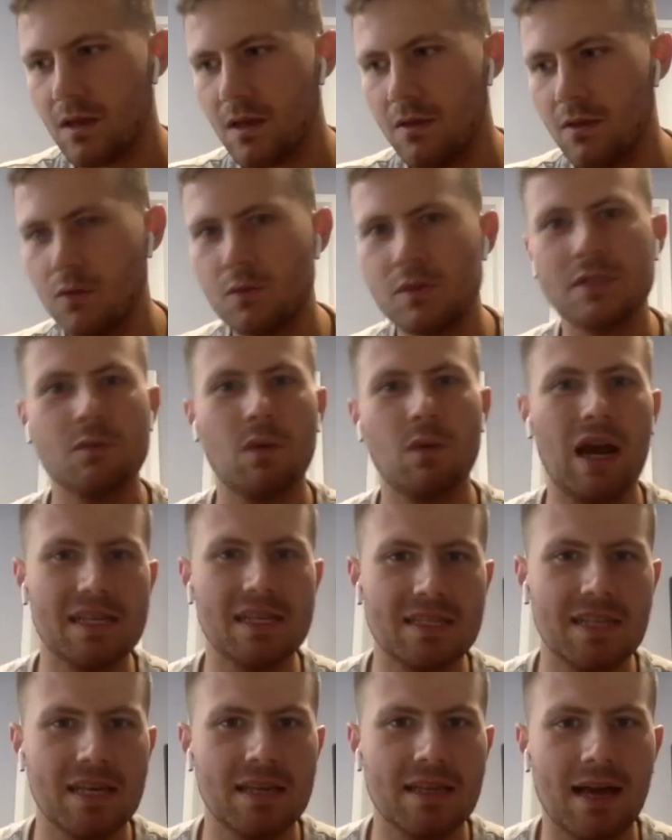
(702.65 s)
The reason why I
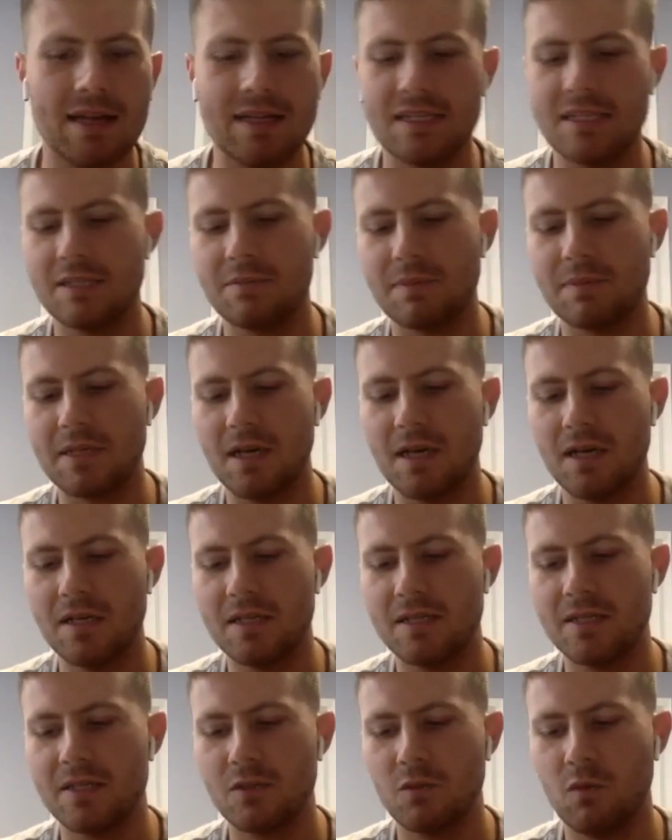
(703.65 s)
say that is
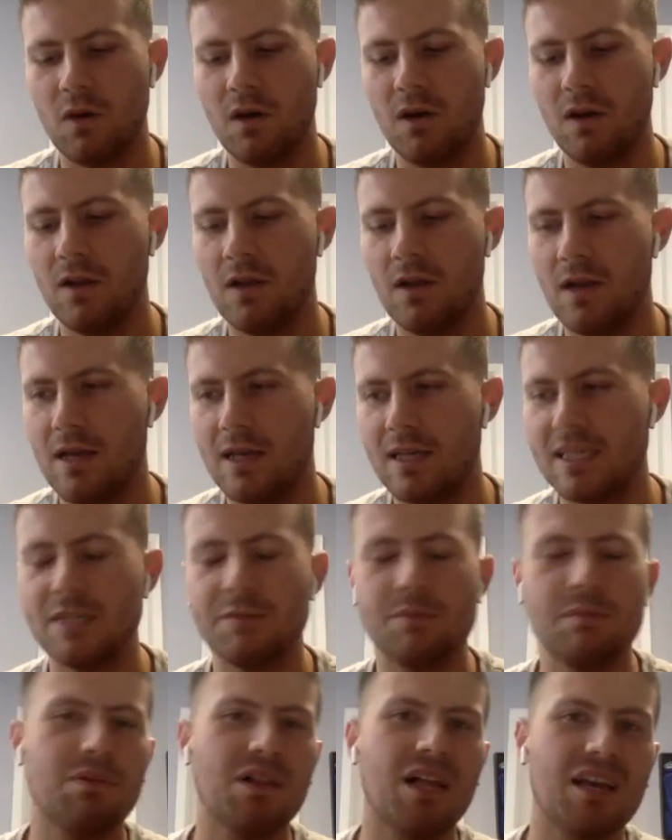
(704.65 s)
because, well, he's
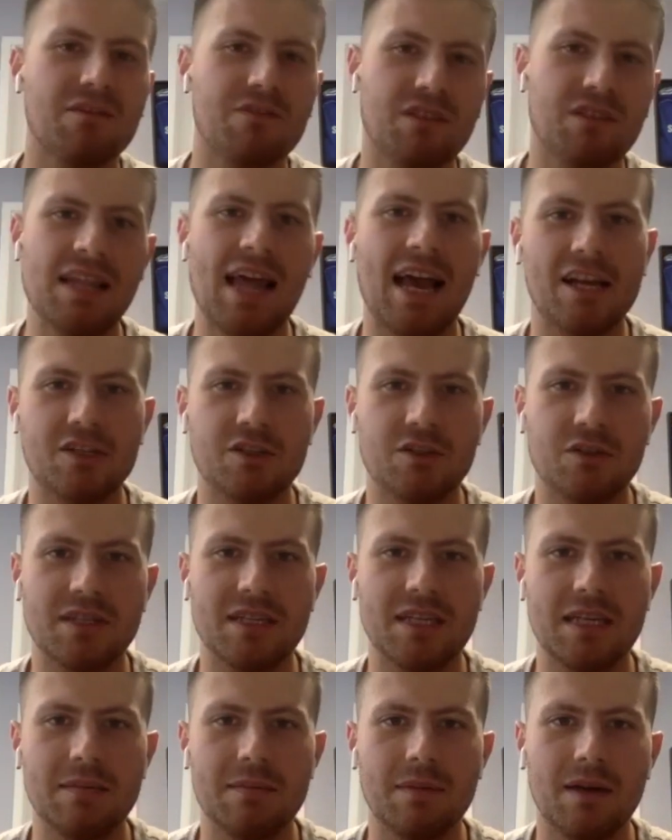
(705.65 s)
been playing for the national
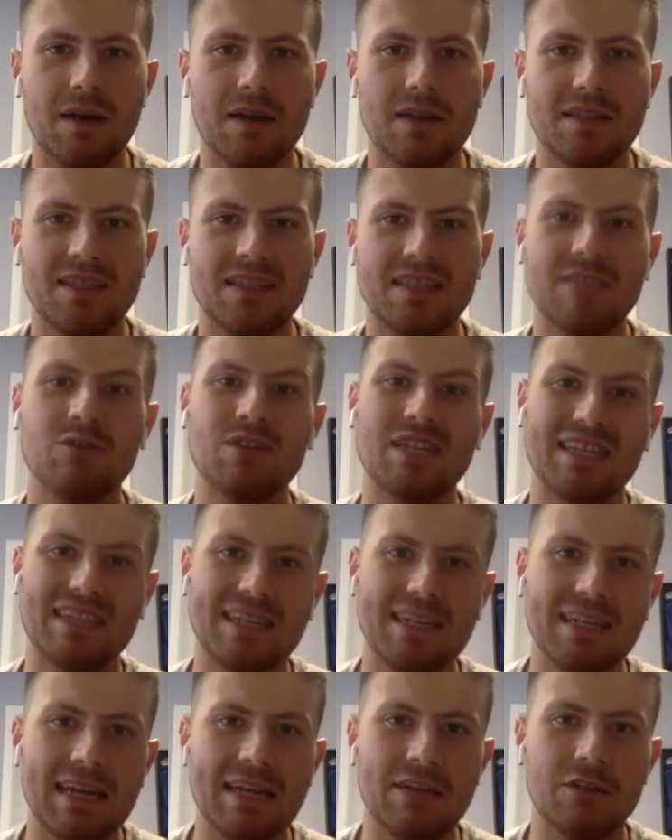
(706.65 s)
team since he was a
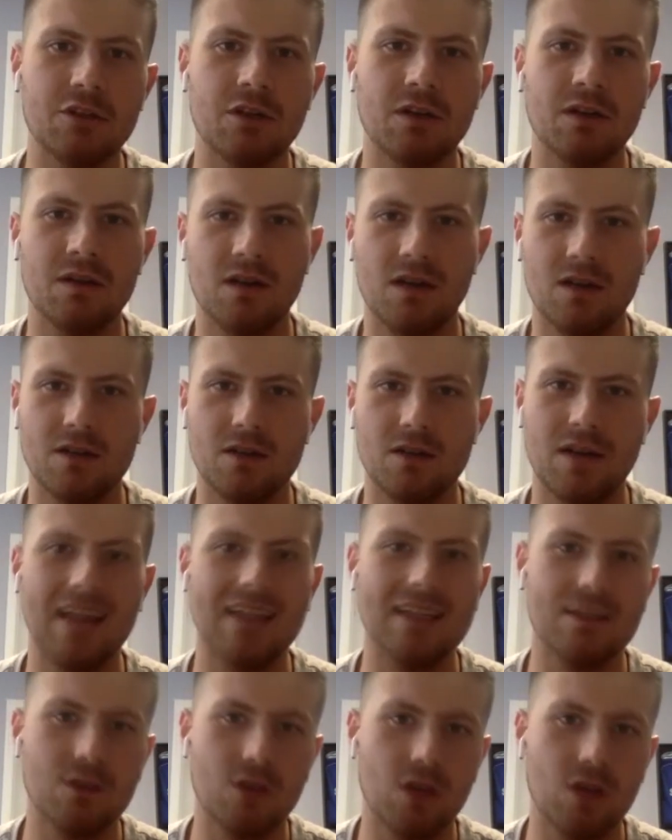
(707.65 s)
teenager under
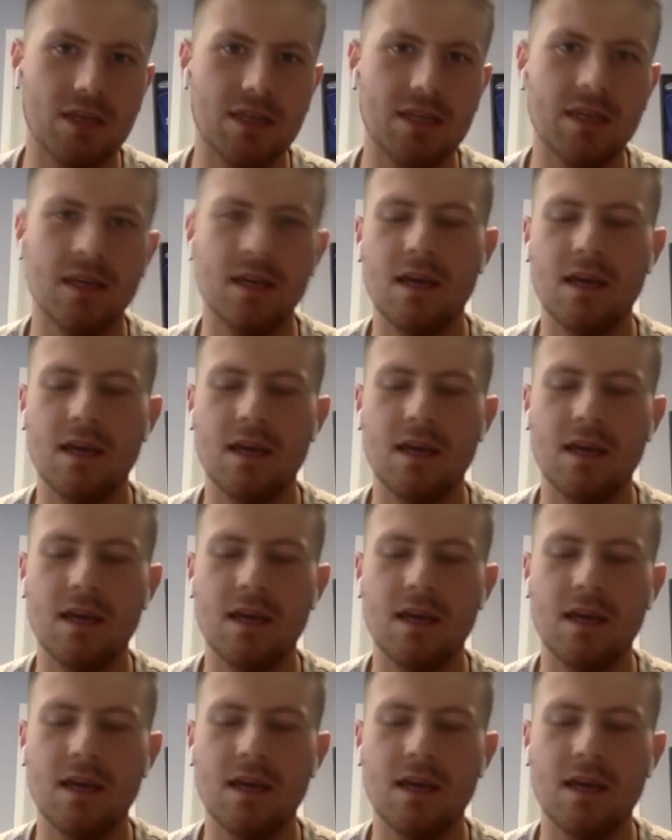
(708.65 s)
Ali Daei.